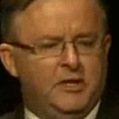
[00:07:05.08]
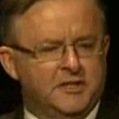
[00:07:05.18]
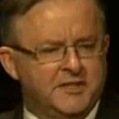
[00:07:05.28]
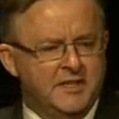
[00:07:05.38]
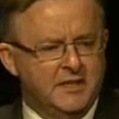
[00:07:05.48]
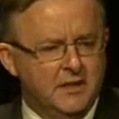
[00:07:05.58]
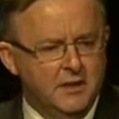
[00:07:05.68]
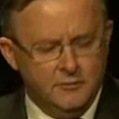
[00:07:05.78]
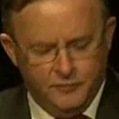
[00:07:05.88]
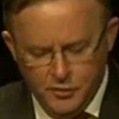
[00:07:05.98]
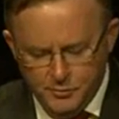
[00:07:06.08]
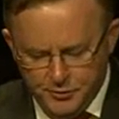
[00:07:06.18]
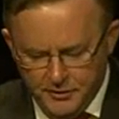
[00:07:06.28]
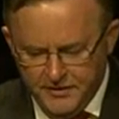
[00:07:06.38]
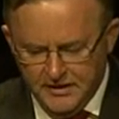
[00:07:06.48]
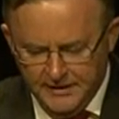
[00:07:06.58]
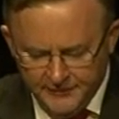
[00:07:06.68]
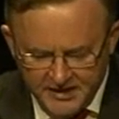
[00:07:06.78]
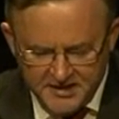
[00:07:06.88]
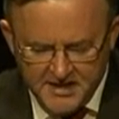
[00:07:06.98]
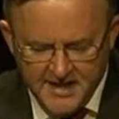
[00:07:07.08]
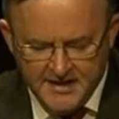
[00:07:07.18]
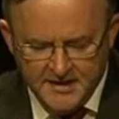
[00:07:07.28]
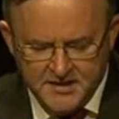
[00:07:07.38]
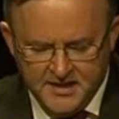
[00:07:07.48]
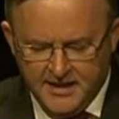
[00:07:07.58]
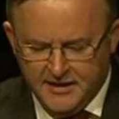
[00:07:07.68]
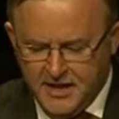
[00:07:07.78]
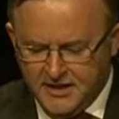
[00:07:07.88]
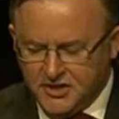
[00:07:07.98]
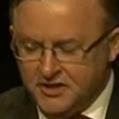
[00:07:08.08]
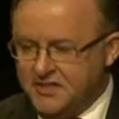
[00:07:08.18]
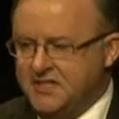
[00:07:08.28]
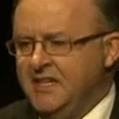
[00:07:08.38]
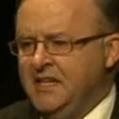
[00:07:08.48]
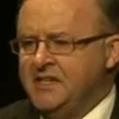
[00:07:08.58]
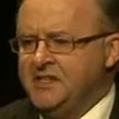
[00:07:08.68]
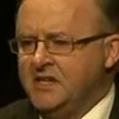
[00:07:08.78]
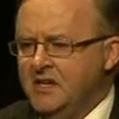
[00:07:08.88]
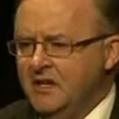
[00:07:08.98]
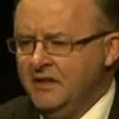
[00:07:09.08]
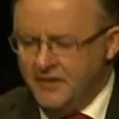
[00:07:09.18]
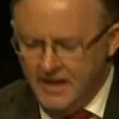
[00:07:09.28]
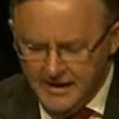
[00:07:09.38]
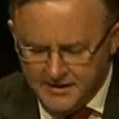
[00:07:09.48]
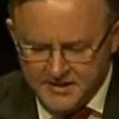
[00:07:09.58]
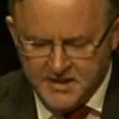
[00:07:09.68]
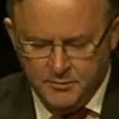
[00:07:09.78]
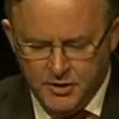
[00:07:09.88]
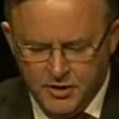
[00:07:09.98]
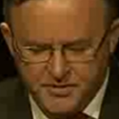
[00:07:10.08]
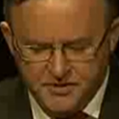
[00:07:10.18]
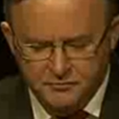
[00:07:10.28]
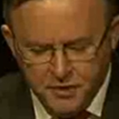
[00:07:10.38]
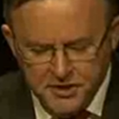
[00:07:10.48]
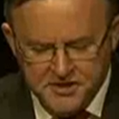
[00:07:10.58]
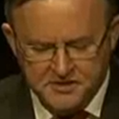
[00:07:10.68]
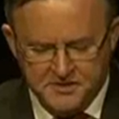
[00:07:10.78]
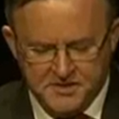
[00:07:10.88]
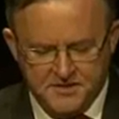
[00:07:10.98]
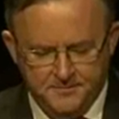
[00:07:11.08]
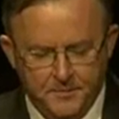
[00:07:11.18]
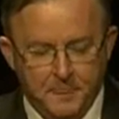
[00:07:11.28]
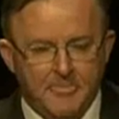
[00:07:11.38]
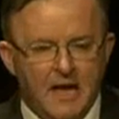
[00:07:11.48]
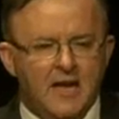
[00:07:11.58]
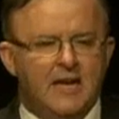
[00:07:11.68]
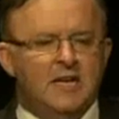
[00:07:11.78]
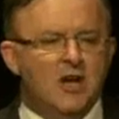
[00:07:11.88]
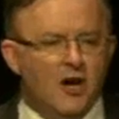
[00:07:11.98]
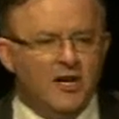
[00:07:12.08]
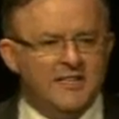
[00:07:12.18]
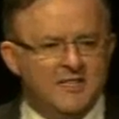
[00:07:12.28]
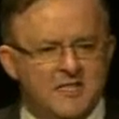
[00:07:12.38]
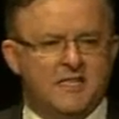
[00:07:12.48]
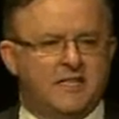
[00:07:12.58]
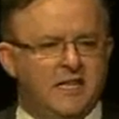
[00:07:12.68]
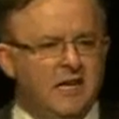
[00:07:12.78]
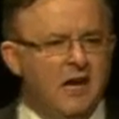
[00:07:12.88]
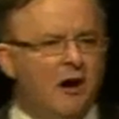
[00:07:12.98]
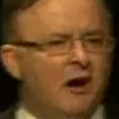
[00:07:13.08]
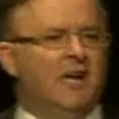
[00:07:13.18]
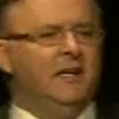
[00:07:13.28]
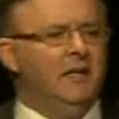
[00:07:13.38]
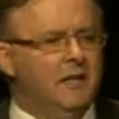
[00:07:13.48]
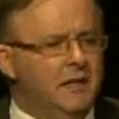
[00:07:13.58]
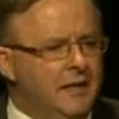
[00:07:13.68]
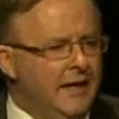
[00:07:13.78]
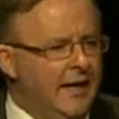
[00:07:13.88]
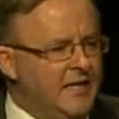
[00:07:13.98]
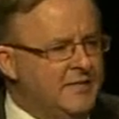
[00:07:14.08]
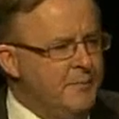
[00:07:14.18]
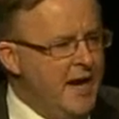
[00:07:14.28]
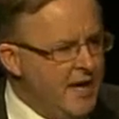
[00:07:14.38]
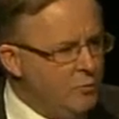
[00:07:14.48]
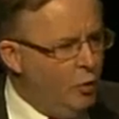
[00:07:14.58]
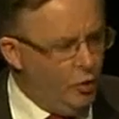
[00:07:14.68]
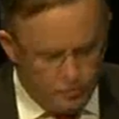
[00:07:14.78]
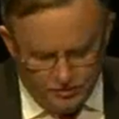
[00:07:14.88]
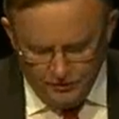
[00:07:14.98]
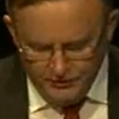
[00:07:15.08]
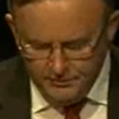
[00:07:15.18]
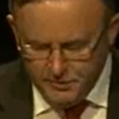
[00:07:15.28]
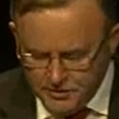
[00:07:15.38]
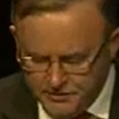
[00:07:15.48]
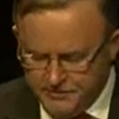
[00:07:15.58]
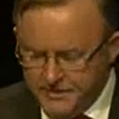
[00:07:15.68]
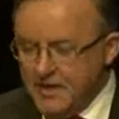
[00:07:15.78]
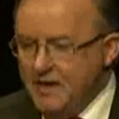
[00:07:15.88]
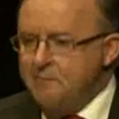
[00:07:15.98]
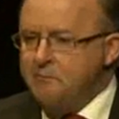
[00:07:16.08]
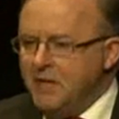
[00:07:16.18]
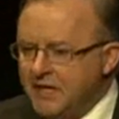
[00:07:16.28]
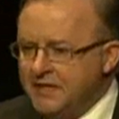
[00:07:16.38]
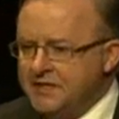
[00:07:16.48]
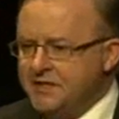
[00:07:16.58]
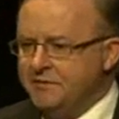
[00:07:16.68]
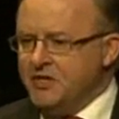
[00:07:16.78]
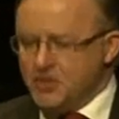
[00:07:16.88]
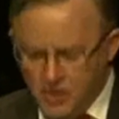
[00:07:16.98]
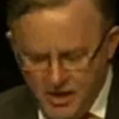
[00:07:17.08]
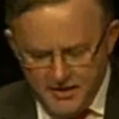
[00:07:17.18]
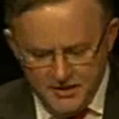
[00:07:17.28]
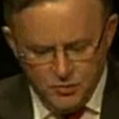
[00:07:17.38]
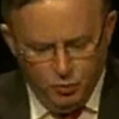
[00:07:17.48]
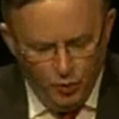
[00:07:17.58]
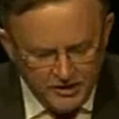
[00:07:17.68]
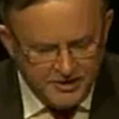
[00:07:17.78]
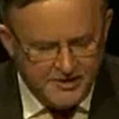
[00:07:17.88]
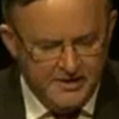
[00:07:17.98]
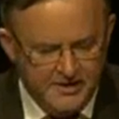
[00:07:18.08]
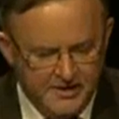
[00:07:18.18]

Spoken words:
policy for improving living standards in our nation's cities, the outer suburbs and regions. In 1969, as man walked on the moon, millions of Australians watched the